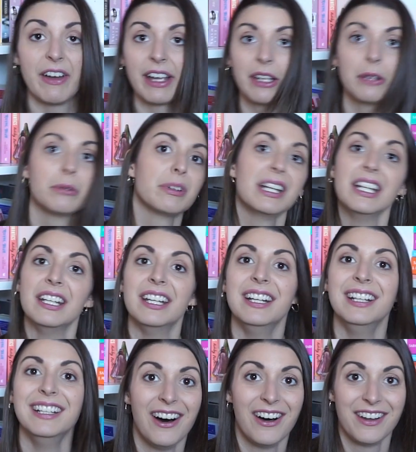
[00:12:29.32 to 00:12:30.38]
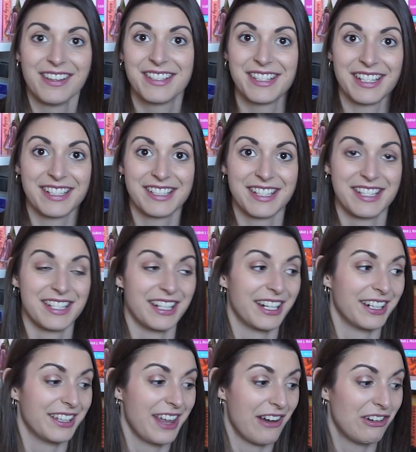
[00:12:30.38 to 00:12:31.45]
I could read all 6 this
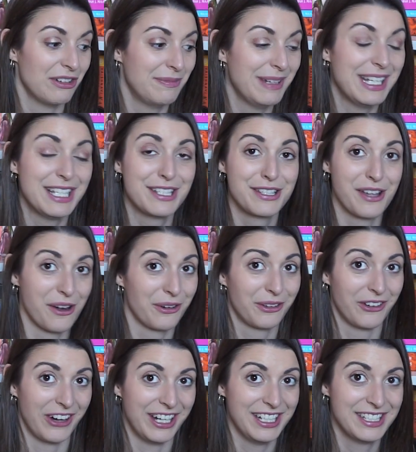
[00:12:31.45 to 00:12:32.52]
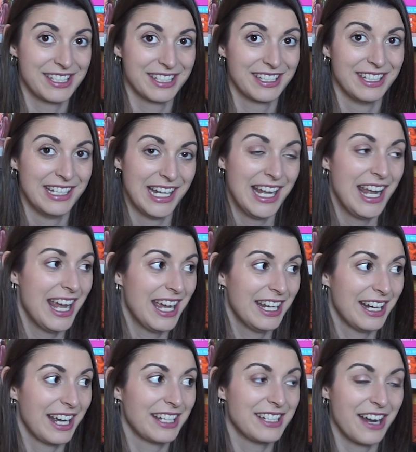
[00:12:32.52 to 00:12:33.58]
year, that would be so great. And
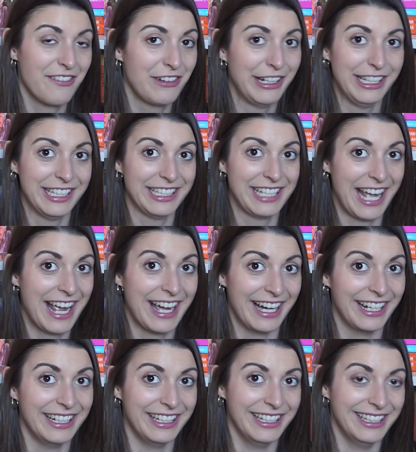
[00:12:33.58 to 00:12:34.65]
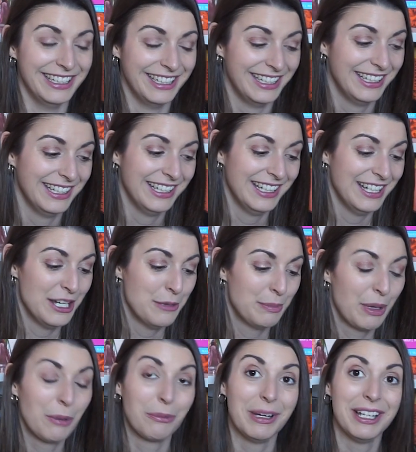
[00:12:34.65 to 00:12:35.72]
I definitely can.
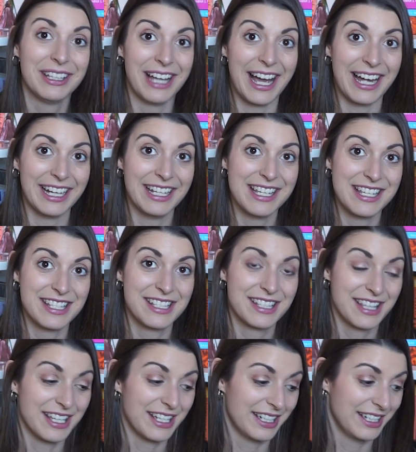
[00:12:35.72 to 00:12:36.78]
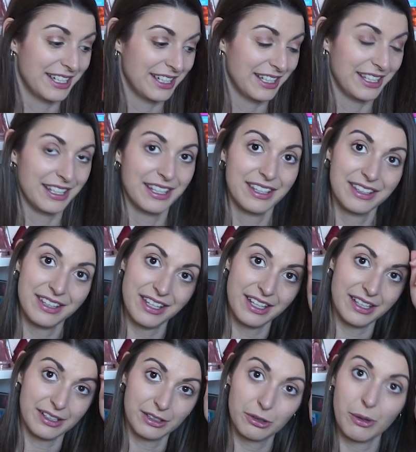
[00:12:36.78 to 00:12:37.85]
But will I is
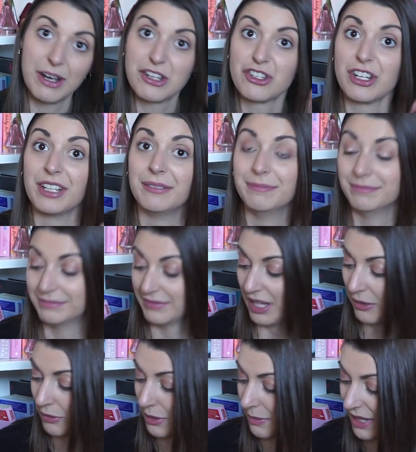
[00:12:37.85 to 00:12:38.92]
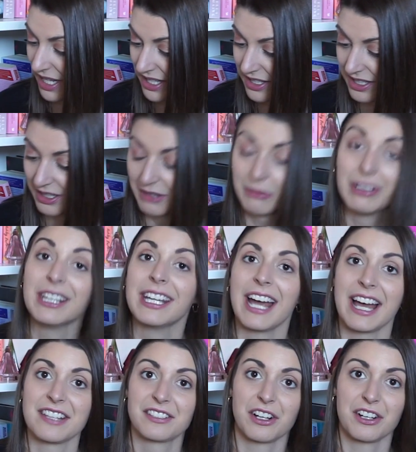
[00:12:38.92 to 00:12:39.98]
the question that we must really
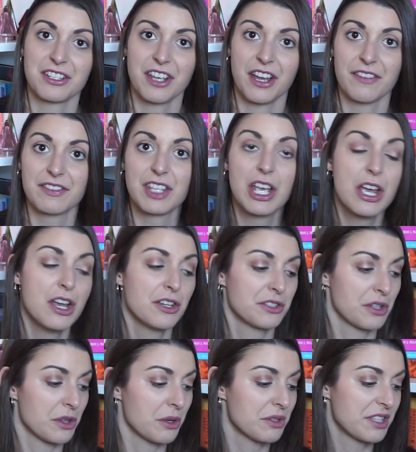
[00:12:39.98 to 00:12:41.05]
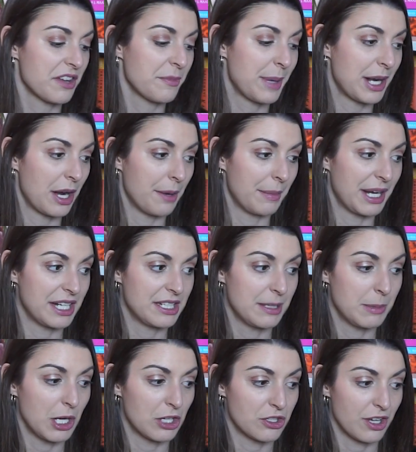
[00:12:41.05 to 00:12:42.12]
ask ourselves. So those have been on my
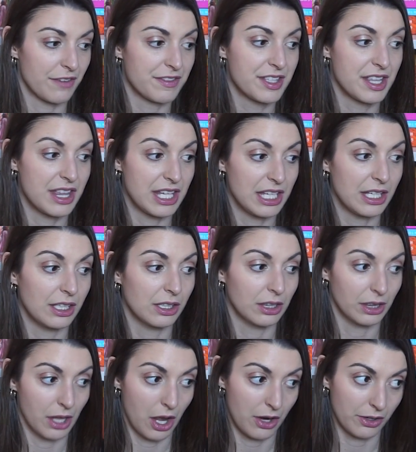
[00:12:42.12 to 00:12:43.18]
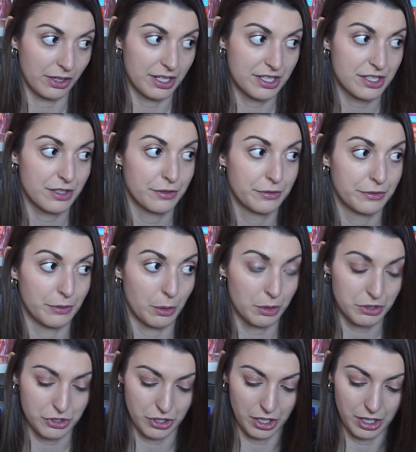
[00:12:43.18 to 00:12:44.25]
TBR shelves the longest, for
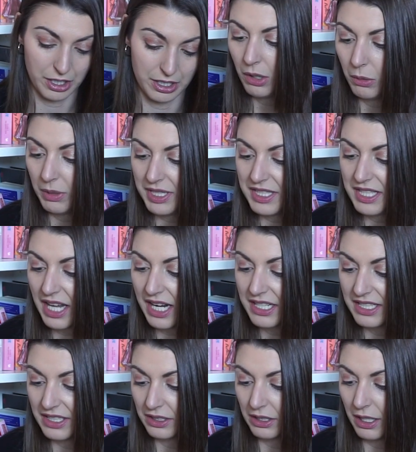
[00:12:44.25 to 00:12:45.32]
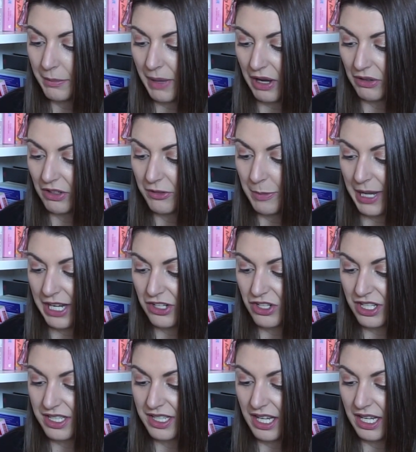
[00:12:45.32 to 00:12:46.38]
sure. What's the ideal amount of
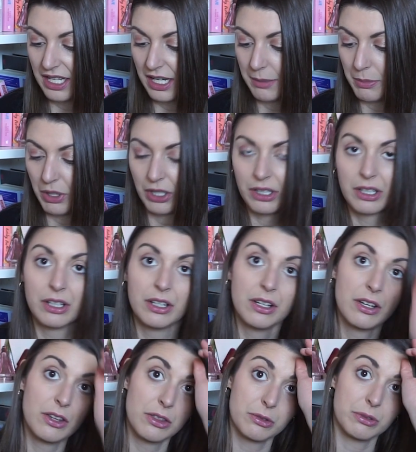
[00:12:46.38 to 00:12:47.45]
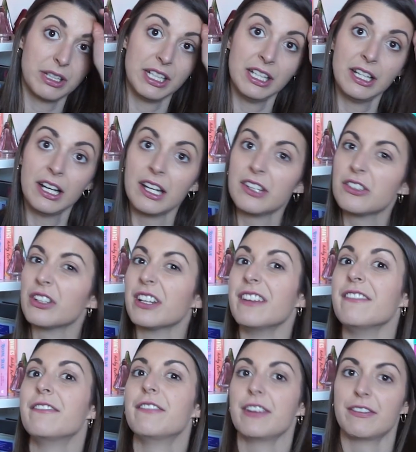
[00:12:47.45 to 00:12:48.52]
pages in a book?
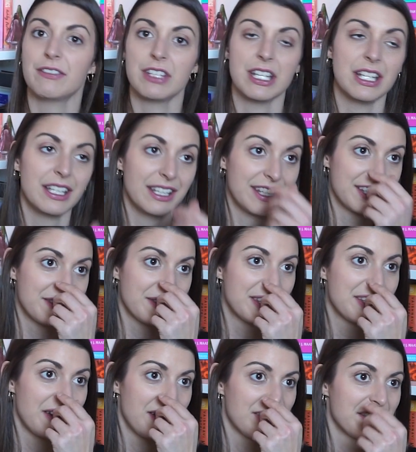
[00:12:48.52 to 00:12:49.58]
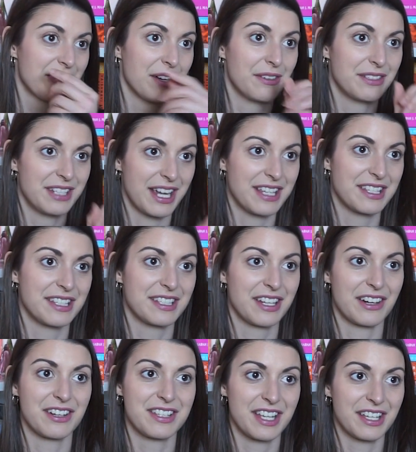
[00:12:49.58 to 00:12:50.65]
350. This was also Des and
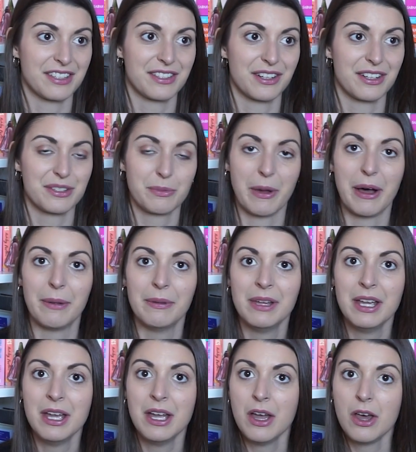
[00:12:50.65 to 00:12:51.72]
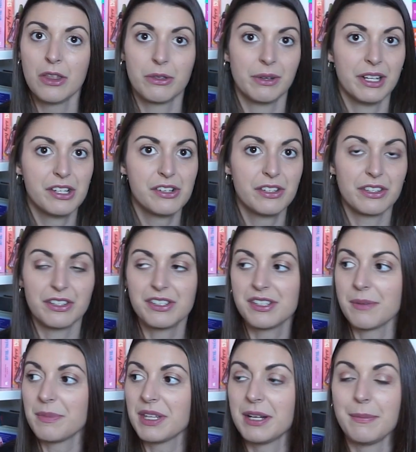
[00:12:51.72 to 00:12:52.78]
Sarah's answer as well. 300, there's
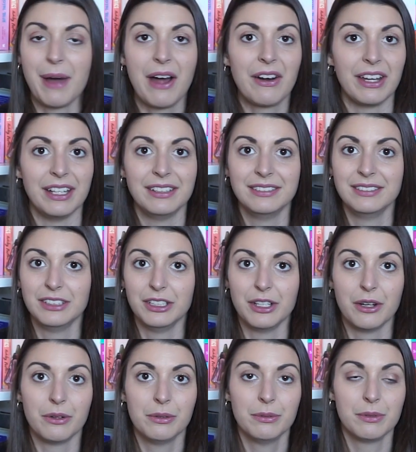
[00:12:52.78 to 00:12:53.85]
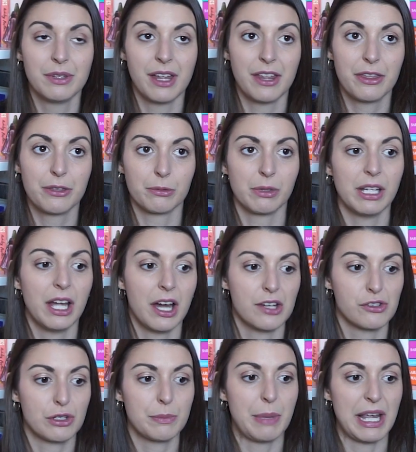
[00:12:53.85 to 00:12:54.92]
something about it, you know? That
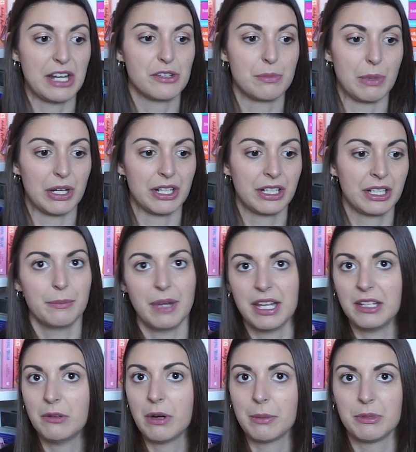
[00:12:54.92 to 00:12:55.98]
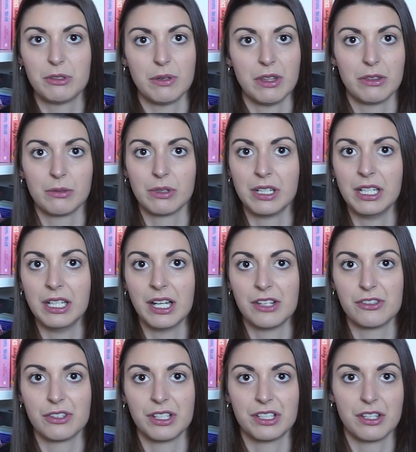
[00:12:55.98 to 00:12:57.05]
300 page mark, anywhere between
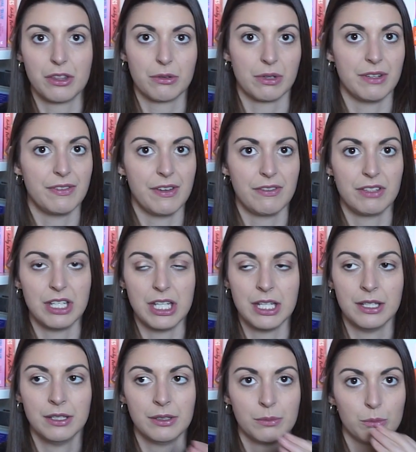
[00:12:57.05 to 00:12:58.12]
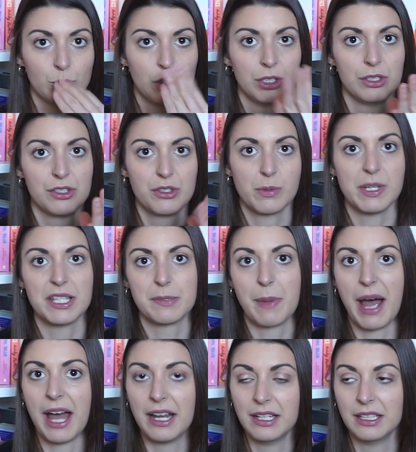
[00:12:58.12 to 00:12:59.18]
300 to 350, sweet
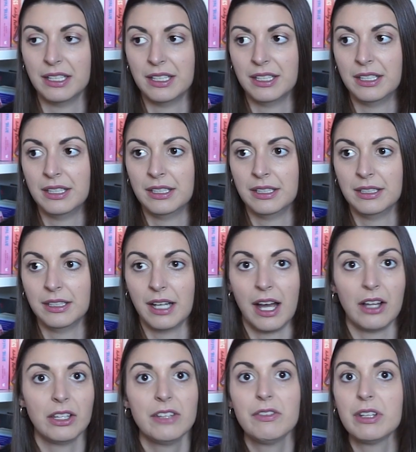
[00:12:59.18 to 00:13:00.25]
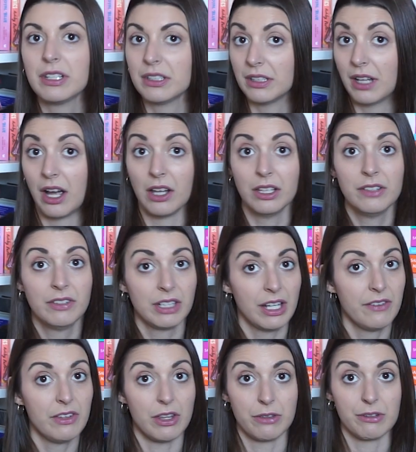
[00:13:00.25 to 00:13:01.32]
spot. I'll even
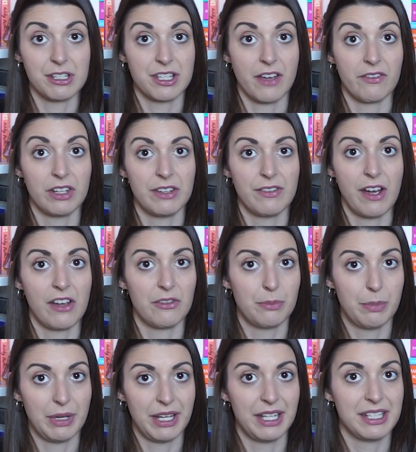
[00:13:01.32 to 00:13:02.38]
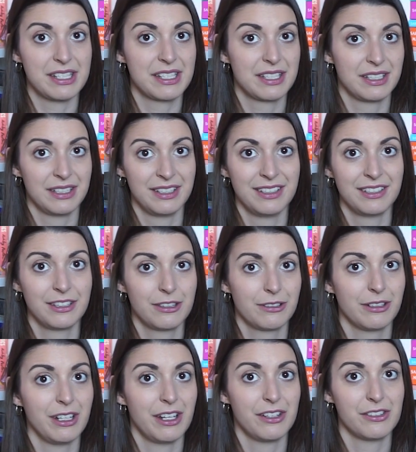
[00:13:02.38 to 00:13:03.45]
give you 375, but
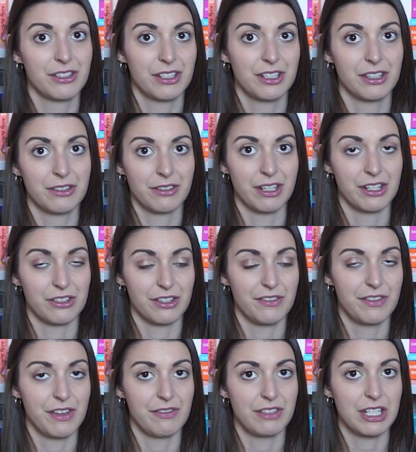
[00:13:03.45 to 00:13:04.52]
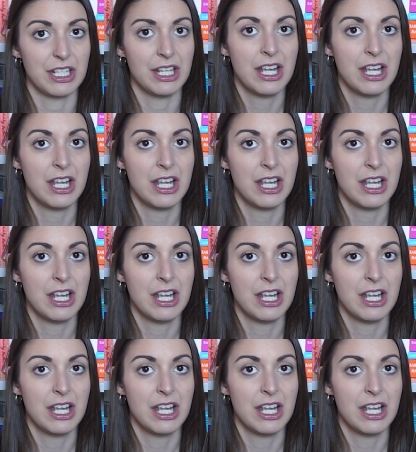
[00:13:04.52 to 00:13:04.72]
300 to 350.